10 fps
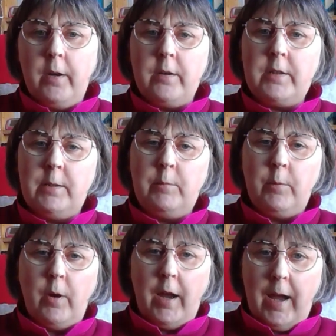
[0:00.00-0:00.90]
seem to be
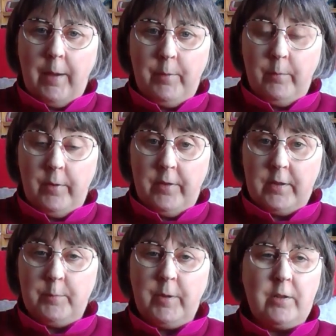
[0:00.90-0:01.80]
quite happy with this,
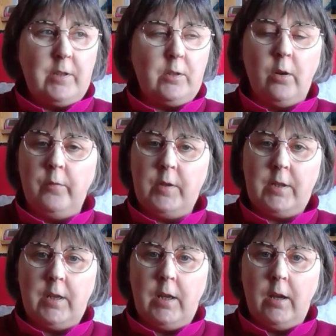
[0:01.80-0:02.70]
because he's
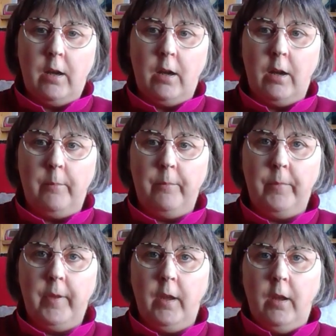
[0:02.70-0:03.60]
obviously
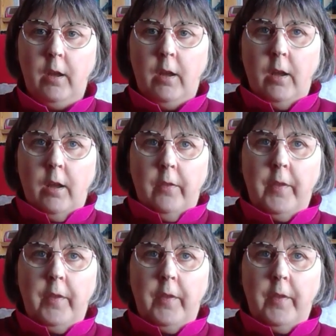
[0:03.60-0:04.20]
the